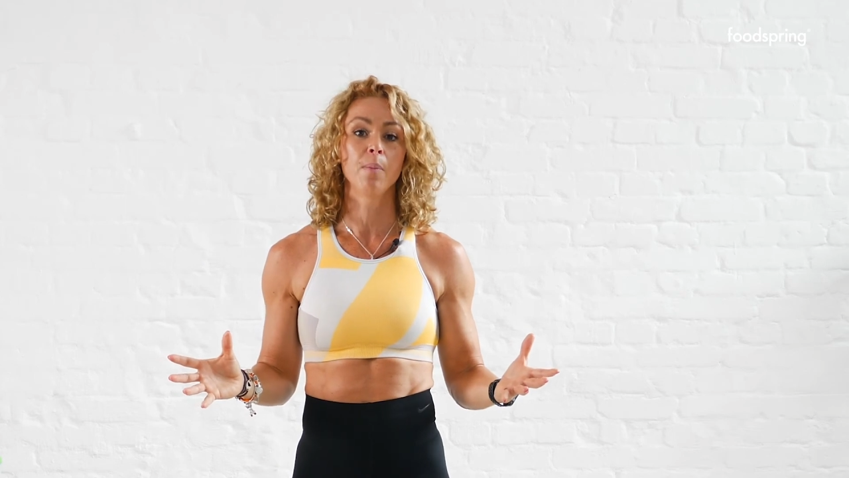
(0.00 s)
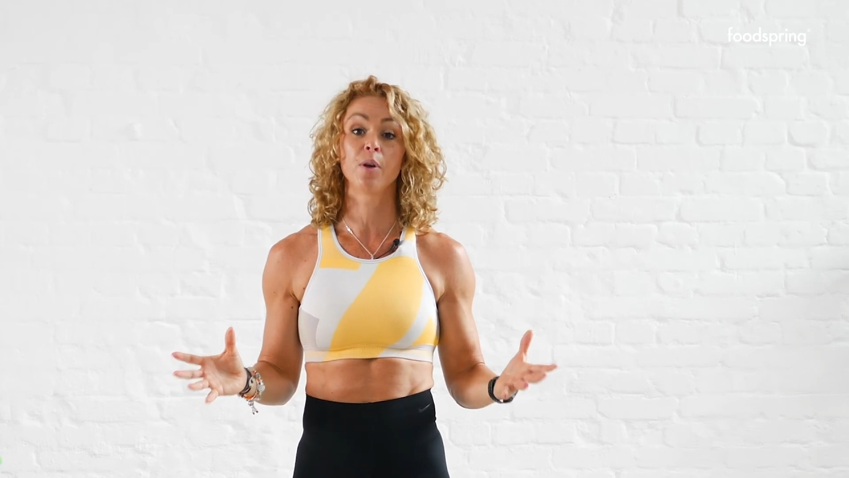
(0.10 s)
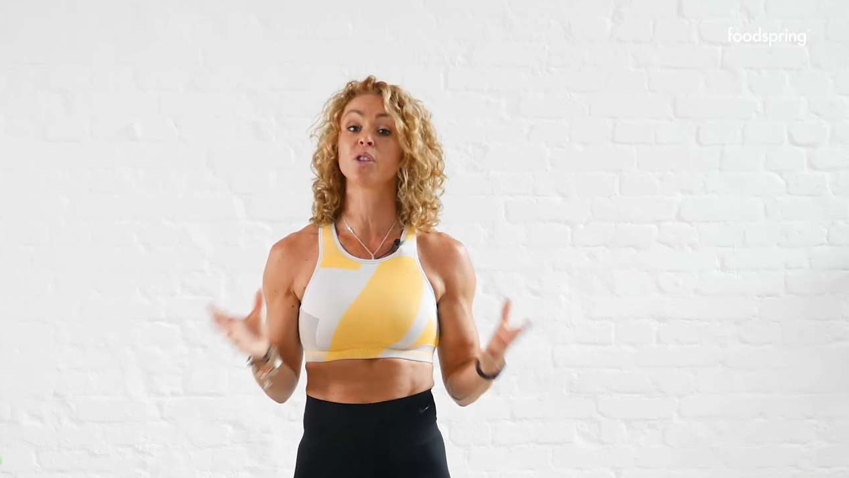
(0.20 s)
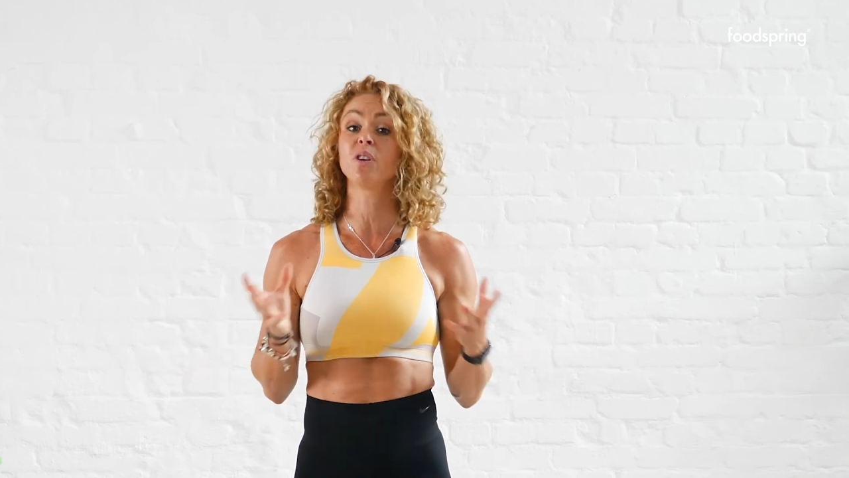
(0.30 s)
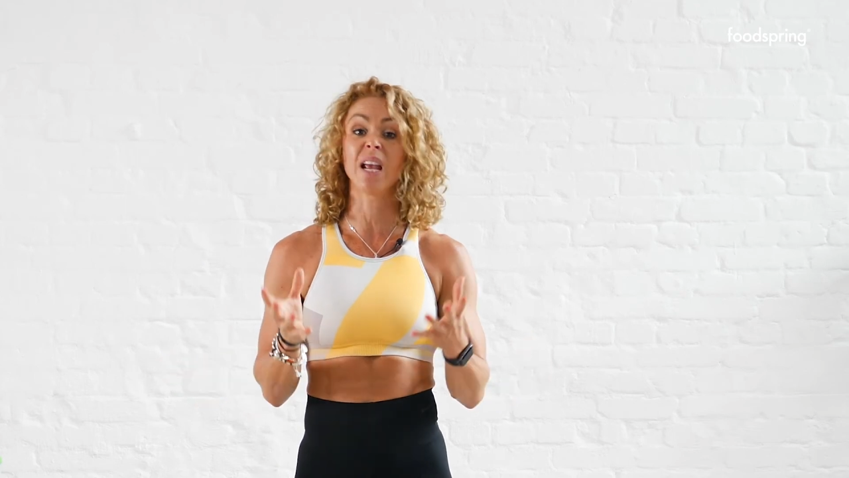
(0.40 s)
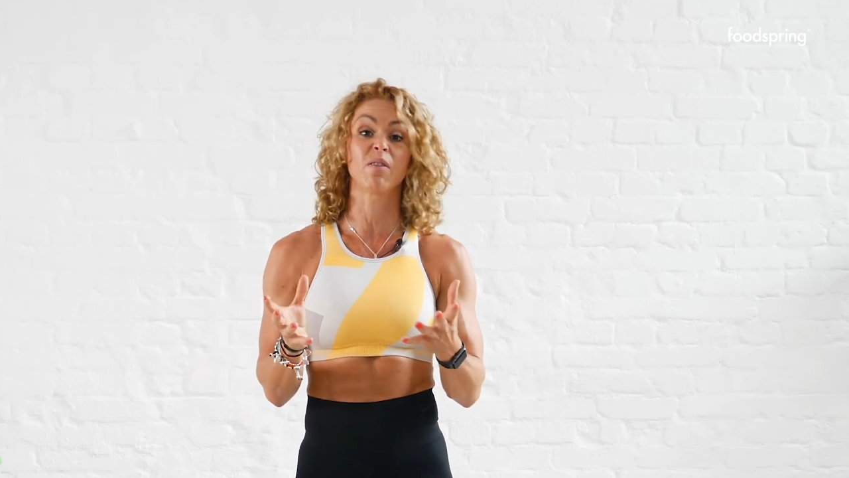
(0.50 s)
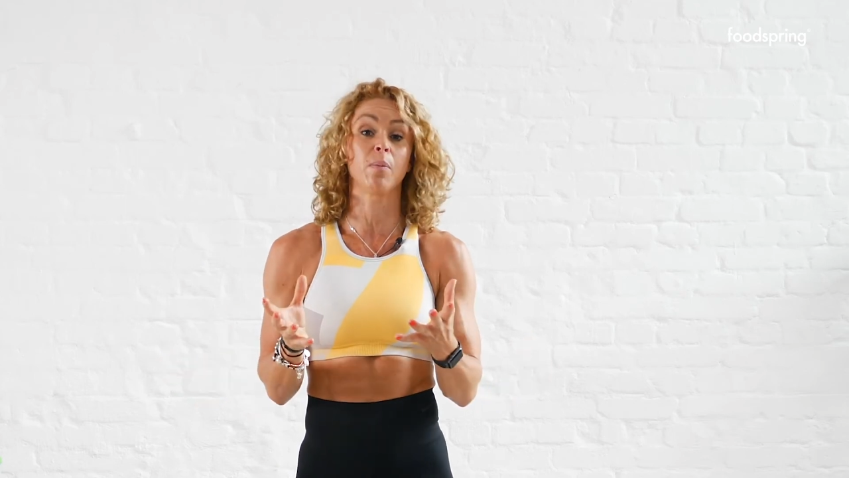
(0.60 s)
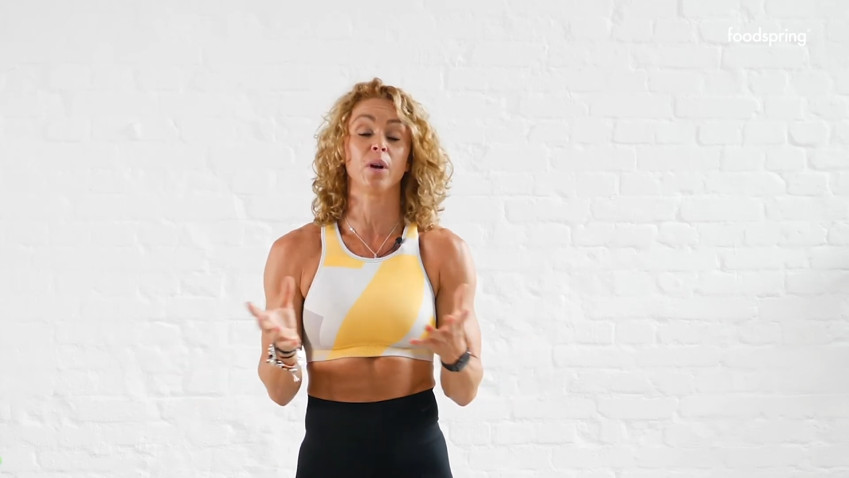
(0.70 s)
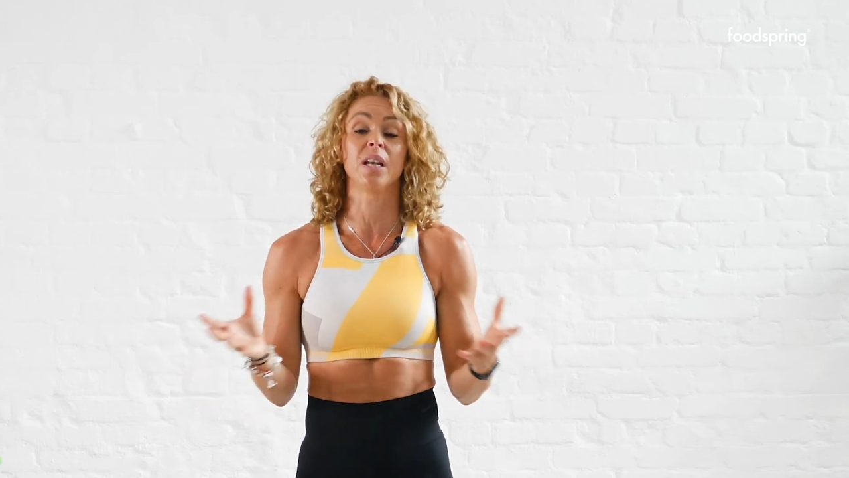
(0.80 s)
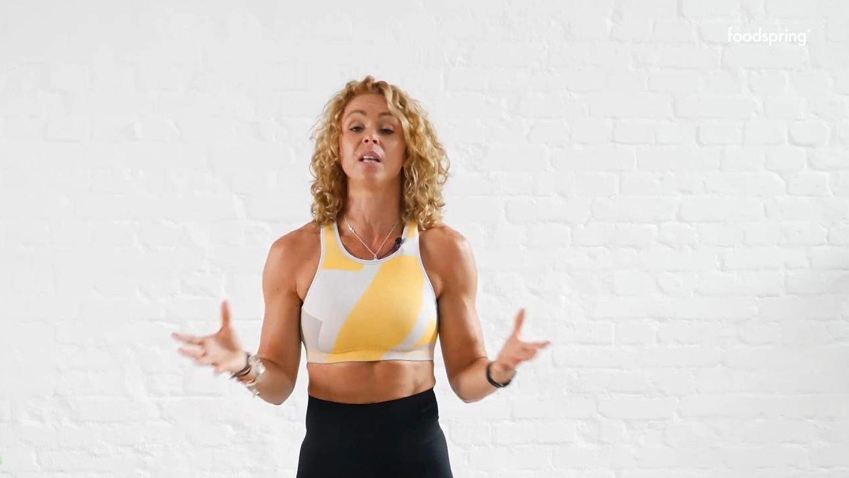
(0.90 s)
because not
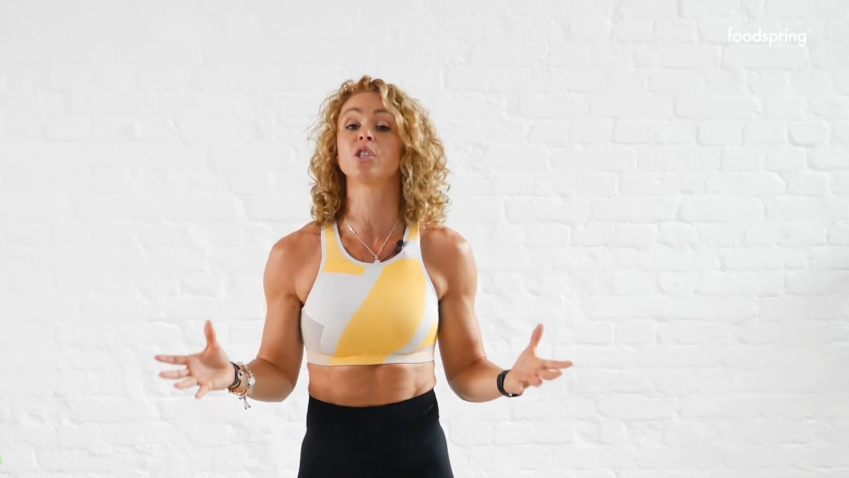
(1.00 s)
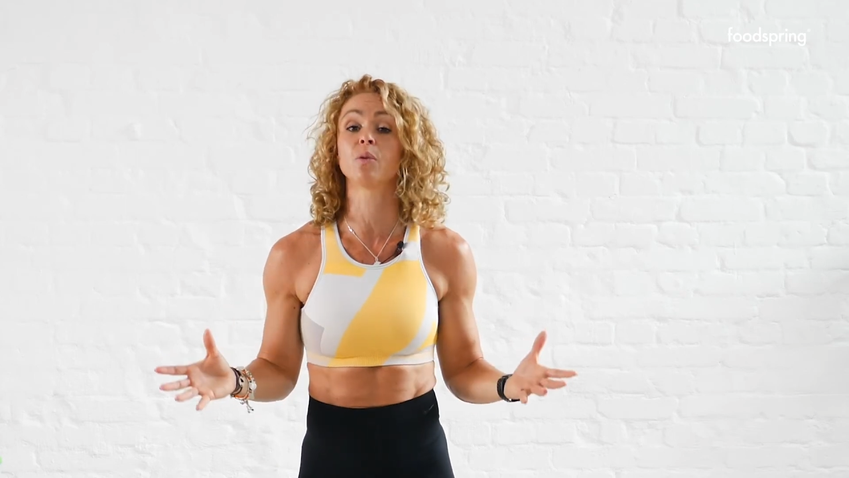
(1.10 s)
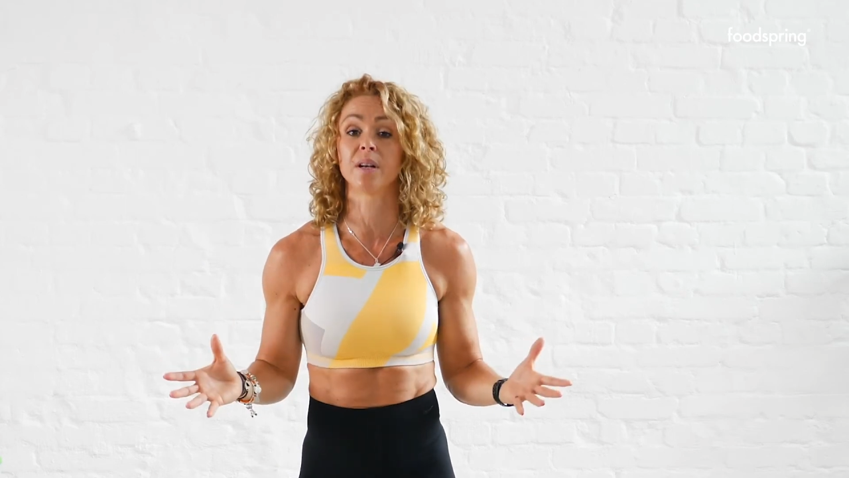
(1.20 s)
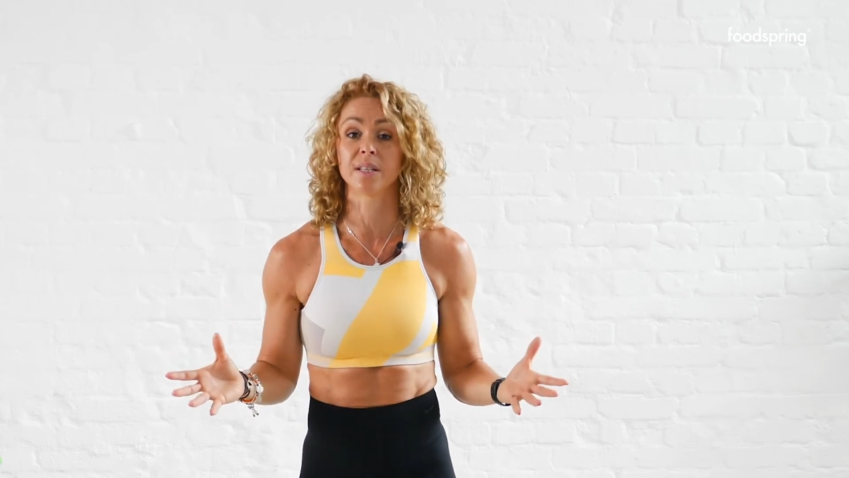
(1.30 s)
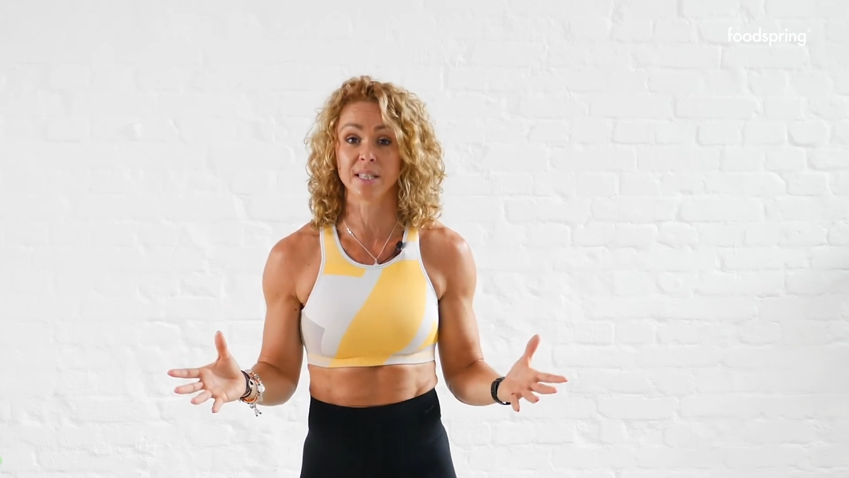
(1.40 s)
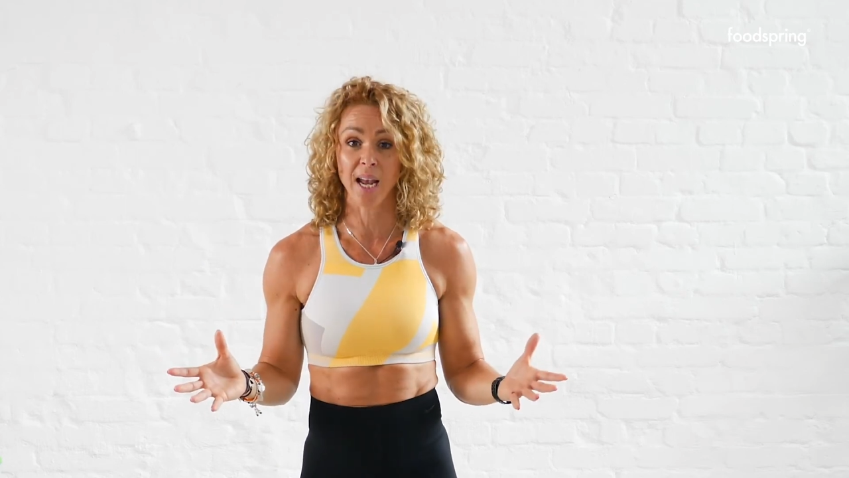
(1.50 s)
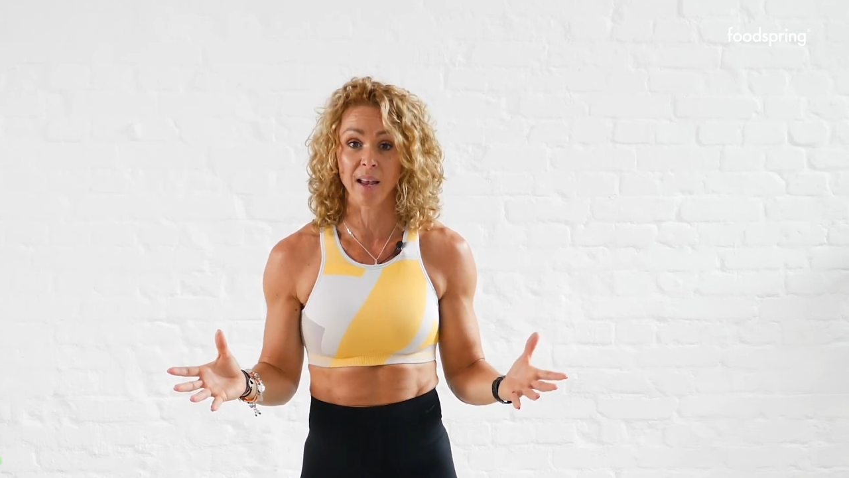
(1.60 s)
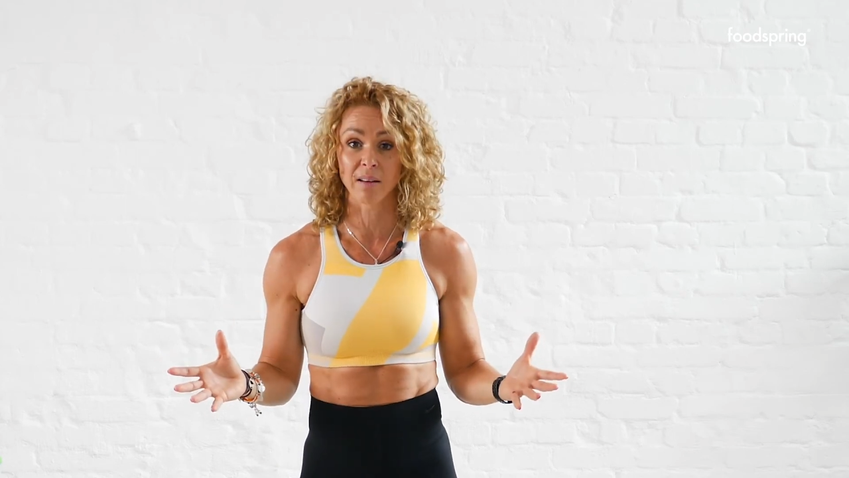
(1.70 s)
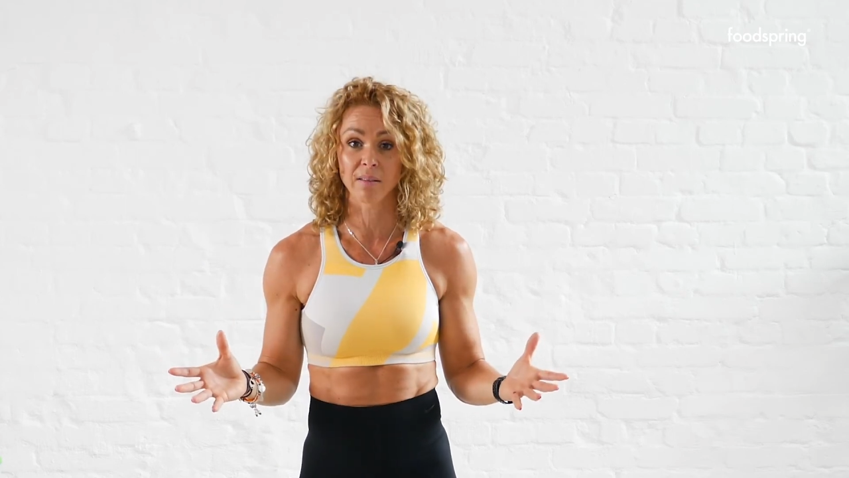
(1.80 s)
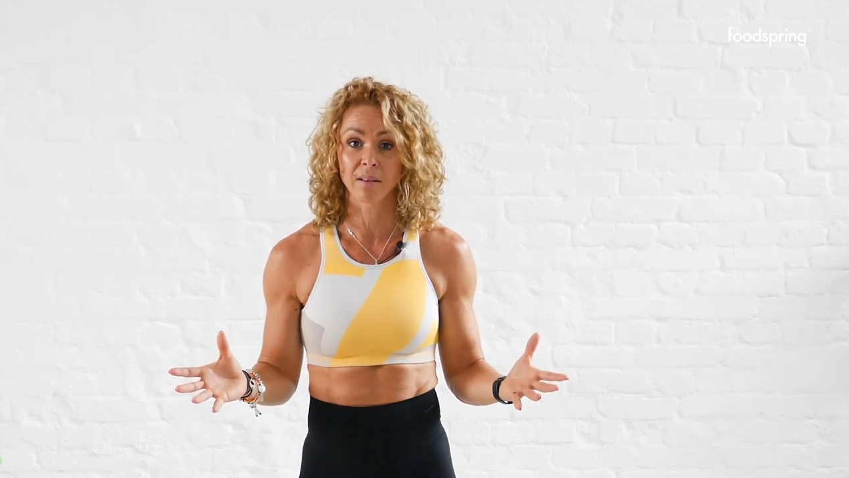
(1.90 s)
everybody needs to understand,